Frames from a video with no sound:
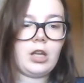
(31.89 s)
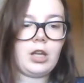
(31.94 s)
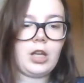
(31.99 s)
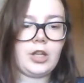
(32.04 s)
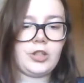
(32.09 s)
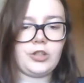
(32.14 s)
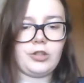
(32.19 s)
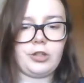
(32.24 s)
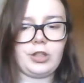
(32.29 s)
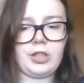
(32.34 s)

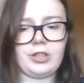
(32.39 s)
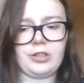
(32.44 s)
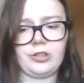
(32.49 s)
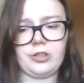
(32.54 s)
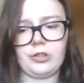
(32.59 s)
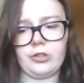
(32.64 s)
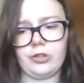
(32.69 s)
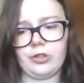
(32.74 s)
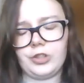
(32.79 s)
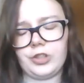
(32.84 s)
as you
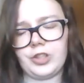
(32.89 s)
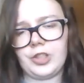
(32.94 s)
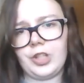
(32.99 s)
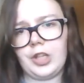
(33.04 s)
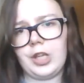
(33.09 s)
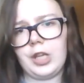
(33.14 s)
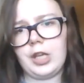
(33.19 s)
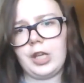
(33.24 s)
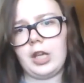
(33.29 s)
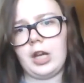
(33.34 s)
can
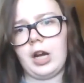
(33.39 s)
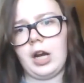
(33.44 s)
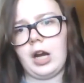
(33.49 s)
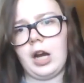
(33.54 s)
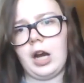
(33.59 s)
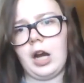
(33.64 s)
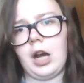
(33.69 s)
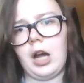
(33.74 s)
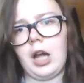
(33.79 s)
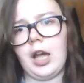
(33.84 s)
see,
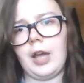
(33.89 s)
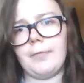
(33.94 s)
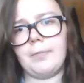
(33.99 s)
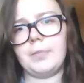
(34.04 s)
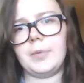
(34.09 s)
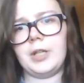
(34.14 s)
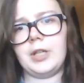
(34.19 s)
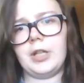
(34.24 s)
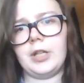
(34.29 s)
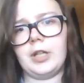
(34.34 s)
I have
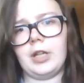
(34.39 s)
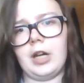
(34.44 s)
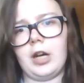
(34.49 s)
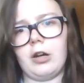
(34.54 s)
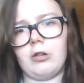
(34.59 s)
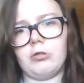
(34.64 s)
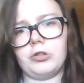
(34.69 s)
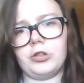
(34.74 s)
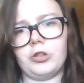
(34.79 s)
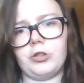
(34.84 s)
been
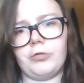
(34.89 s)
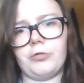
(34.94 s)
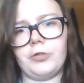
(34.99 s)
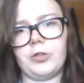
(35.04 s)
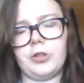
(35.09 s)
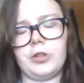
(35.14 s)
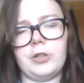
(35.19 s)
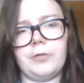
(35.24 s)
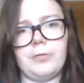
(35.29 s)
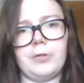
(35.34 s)
out of
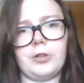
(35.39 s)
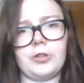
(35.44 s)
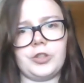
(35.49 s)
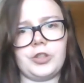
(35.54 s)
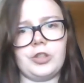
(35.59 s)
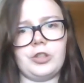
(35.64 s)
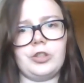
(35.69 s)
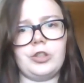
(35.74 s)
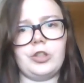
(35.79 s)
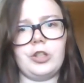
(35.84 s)

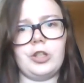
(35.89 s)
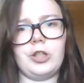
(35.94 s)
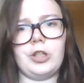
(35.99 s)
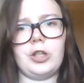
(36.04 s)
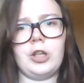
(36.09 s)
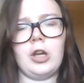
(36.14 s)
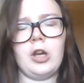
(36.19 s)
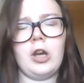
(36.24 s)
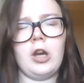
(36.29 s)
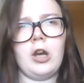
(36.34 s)

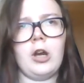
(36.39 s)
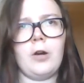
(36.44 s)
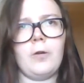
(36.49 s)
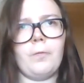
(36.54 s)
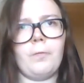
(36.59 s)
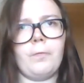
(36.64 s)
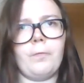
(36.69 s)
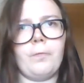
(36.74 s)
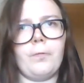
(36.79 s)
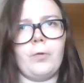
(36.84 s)
university
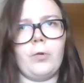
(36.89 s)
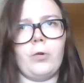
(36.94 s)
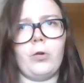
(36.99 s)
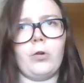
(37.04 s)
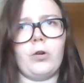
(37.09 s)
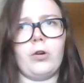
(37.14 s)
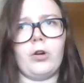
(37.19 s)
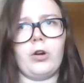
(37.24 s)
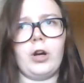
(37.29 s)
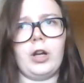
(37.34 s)

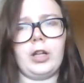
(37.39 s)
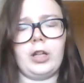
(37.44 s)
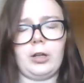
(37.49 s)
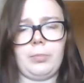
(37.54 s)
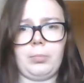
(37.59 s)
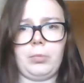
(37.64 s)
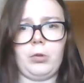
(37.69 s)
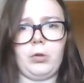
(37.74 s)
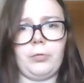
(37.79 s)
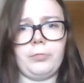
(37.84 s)
for a
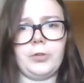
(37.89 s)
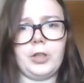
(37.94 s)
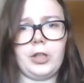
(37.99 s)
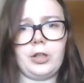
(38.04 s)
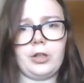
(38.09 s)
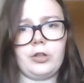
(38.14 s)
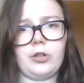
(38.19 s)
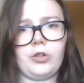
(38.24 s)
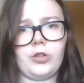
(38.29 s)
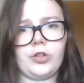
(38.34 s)
couple of
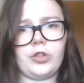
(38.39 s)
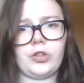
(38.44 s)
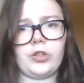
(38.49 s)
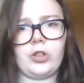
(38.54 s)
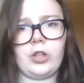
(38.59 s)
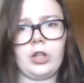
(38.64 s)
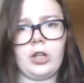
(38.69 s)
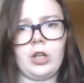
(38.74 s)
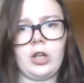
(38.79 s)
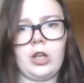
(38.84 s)
years,
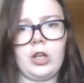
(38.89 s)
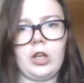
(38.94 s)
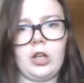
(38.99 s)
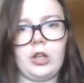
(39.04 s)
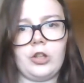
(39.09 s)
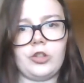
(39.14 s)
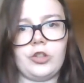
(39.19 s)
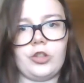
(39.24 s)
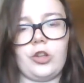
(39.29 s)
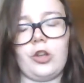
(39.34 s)

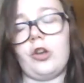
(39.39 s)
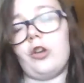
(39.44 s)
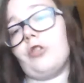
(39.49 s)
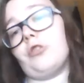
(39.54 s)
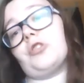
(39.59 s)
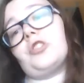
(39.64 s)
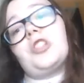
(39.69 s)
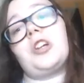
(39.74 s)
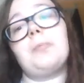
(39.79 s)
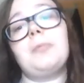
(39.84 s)
so
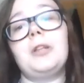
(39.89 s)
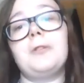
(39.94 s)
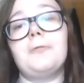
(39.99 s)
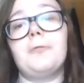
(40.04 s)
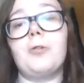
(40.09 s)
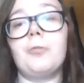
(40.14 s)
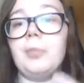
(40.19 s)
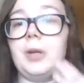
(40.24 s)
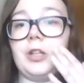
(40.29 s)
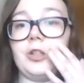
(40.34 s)
some
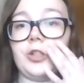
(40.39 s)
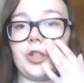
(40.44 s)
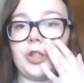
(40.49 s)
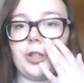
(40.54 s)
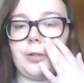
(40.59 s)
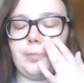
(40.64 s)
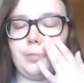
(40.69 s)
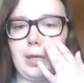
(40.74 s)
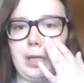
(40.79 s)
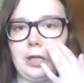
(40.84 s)

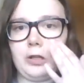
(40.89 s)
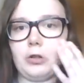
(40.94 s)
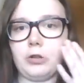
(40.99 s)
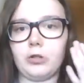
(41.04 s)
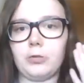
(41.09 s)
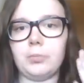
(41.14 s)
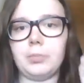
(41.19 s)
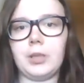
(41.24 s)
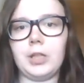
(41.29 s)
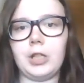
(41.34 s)
information may not
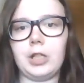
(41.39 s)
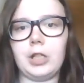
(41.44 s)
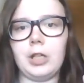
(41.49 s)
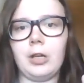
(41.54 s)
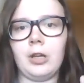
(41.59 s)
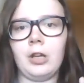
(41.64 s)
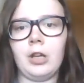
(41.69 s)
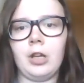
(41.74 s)
be,